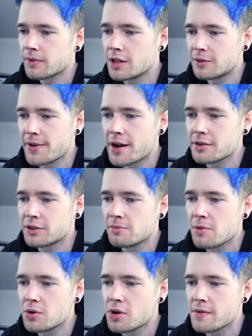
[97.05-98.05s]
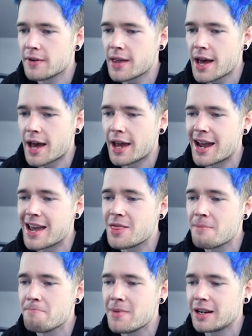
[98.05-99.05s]
He's found us a moon over there in
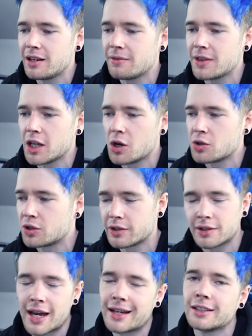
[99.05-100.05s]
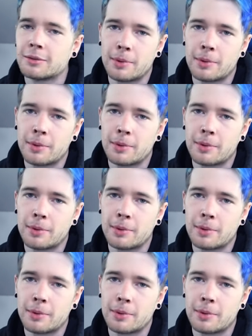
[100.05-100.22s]
the middle of the ocean. Thanks,